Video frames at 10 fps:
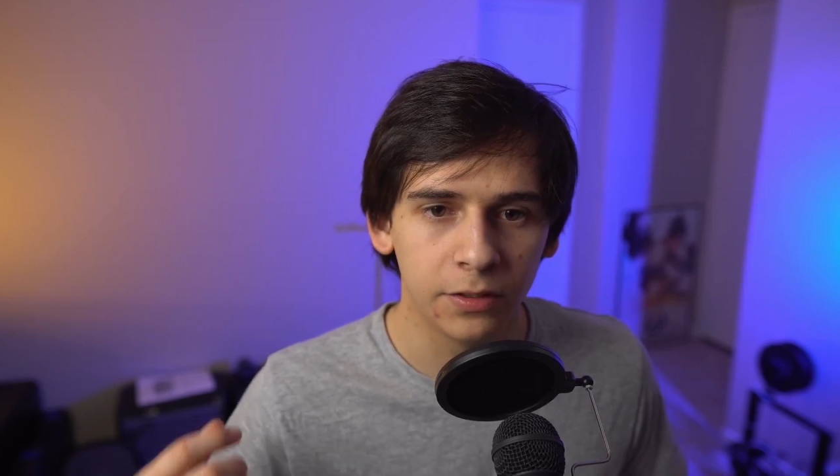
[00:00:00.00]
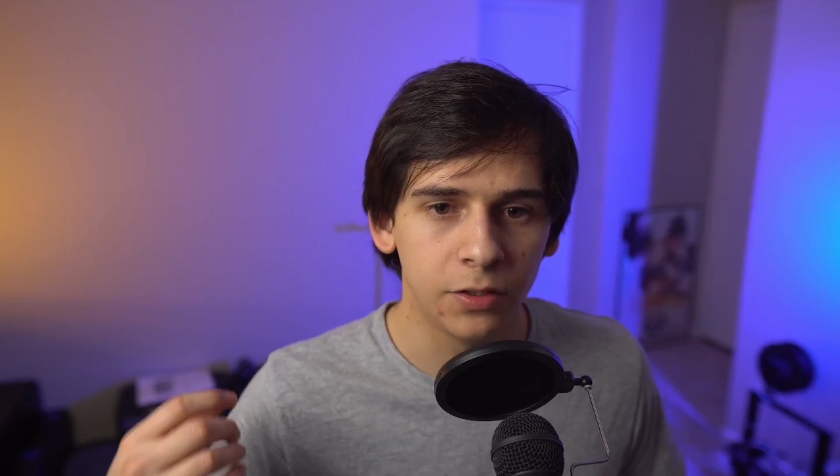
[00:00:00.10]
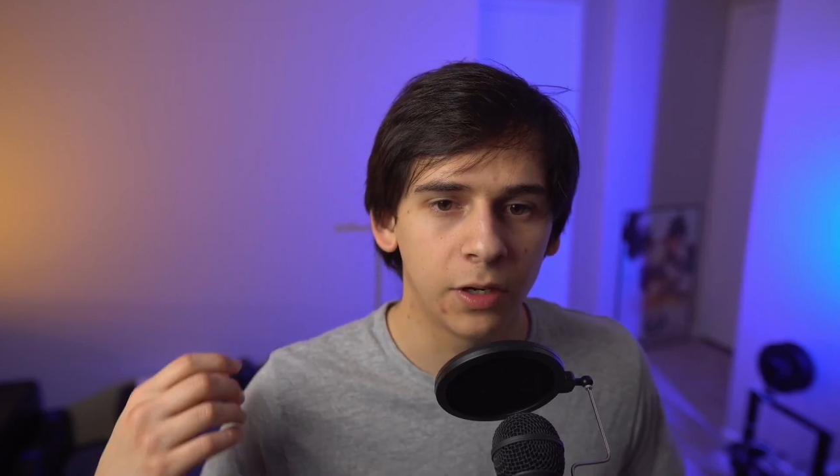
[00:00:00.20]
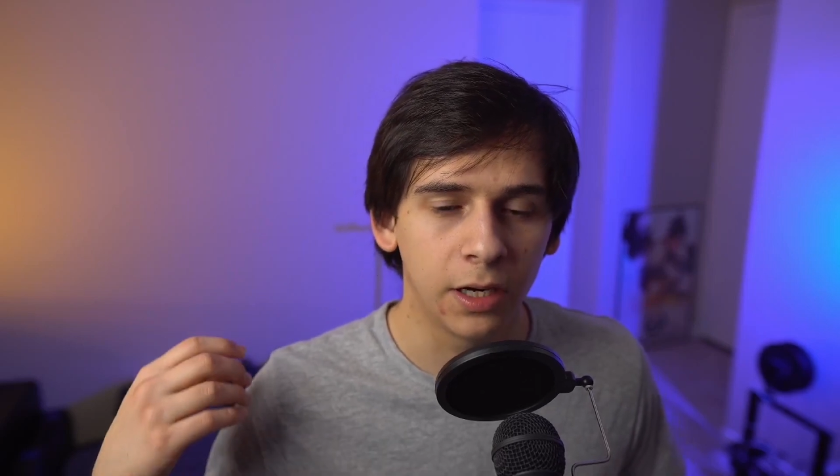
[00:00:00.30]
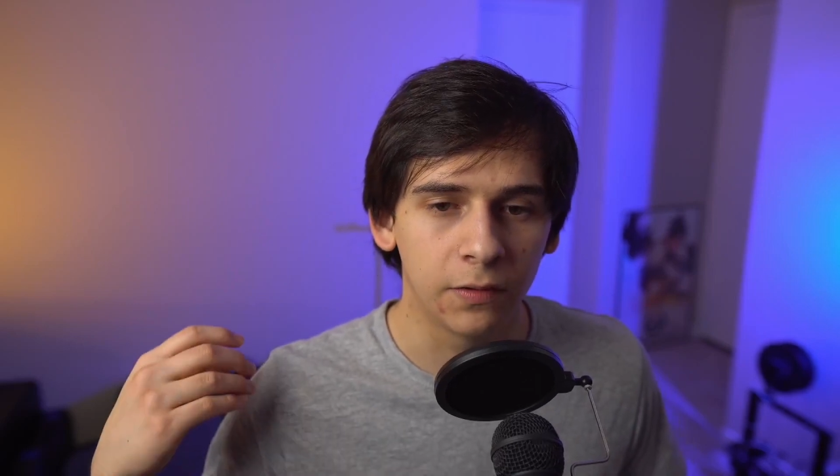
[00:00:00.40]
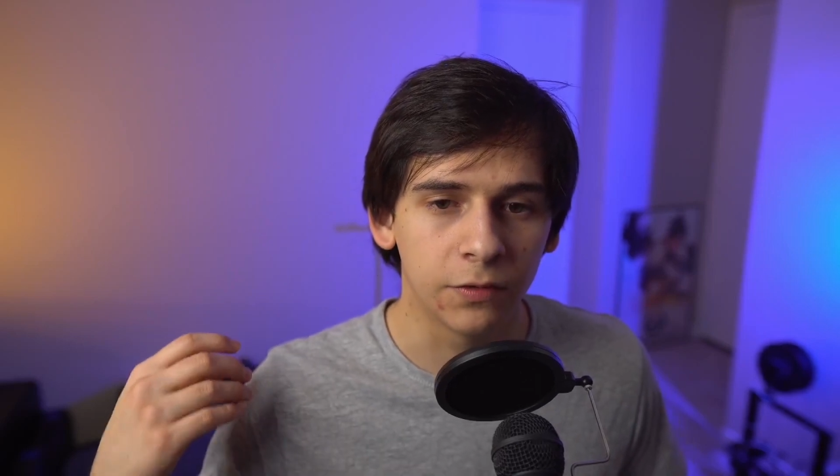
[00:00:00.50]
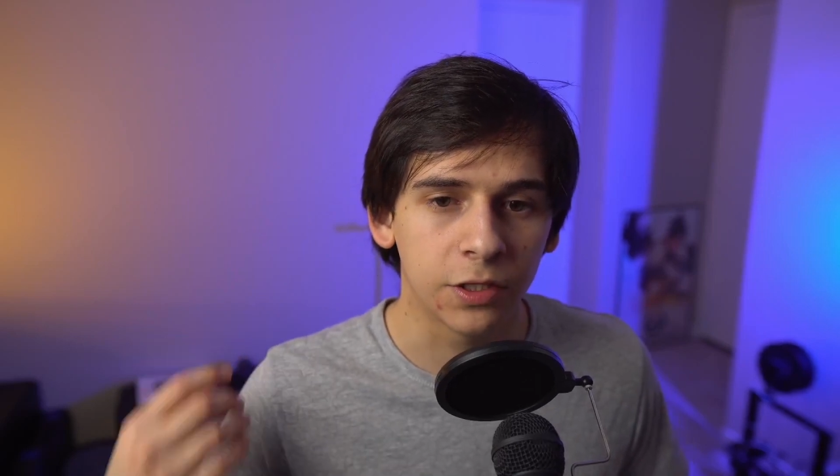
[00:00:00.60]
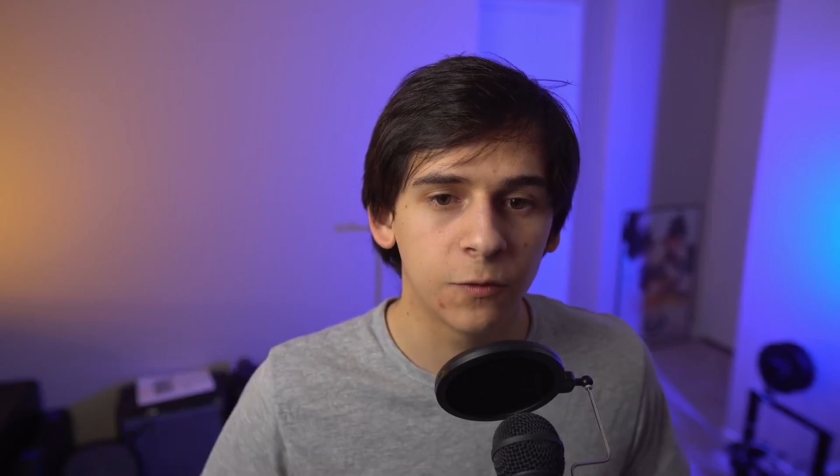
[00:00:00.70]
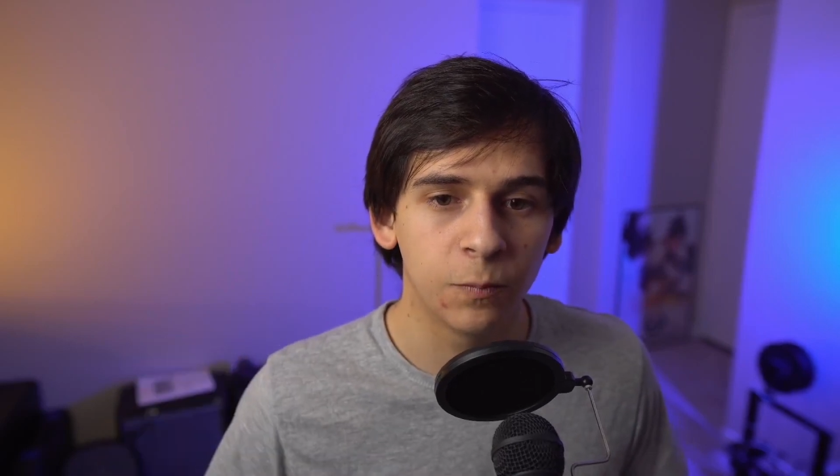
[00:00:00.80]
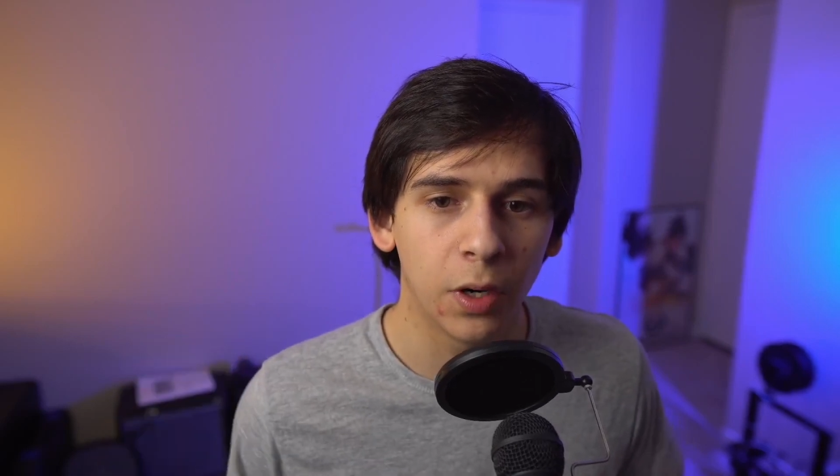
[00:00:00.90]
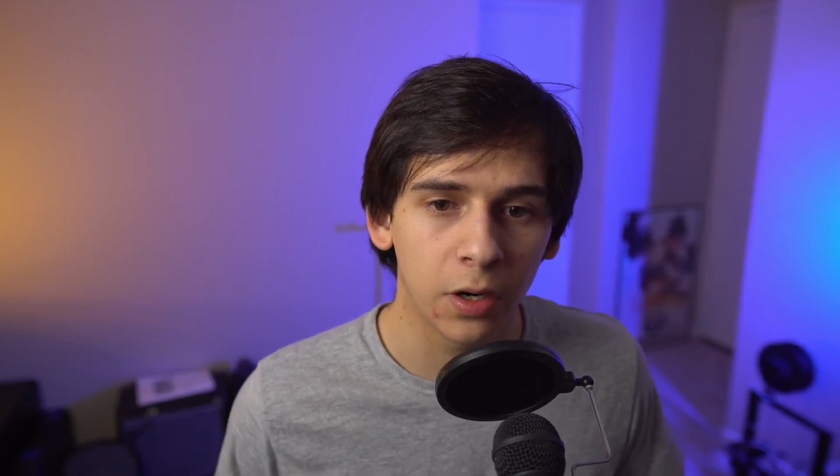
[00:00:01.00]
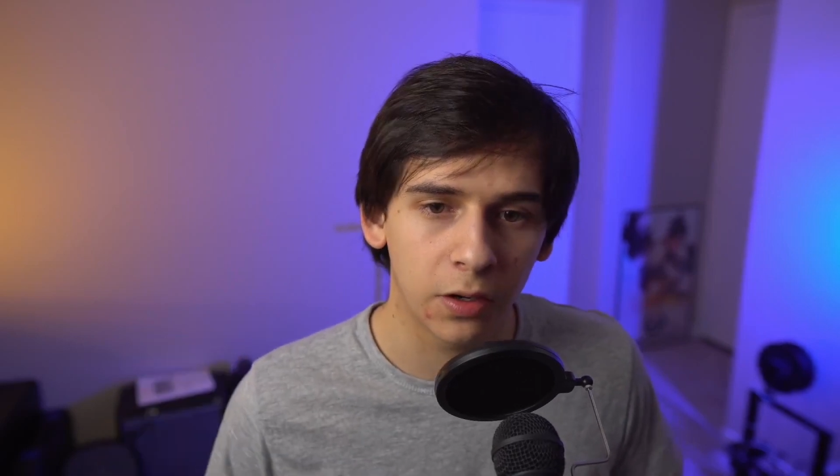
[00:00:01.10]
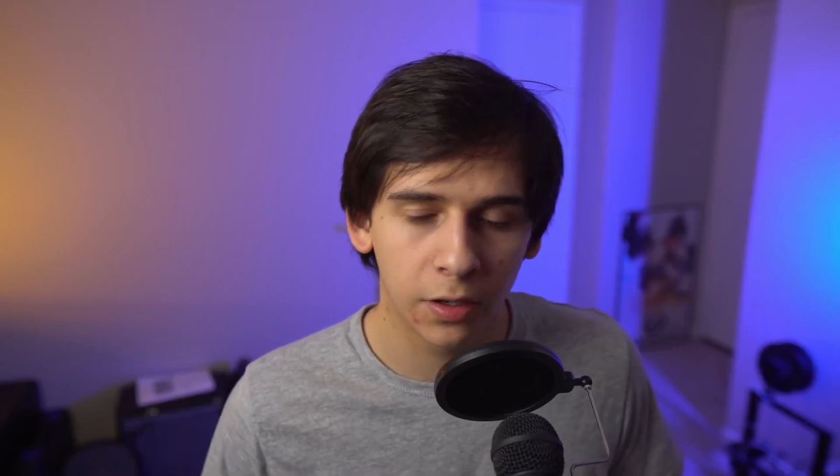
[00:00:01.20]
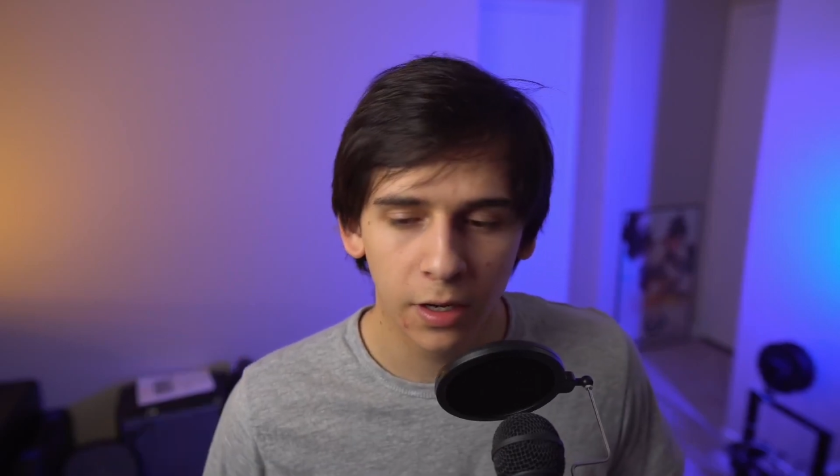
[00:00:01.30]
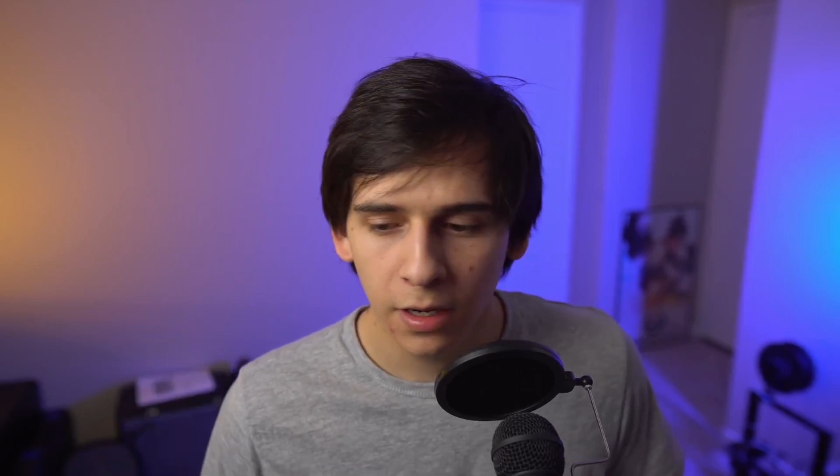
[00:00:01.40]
to kind of spark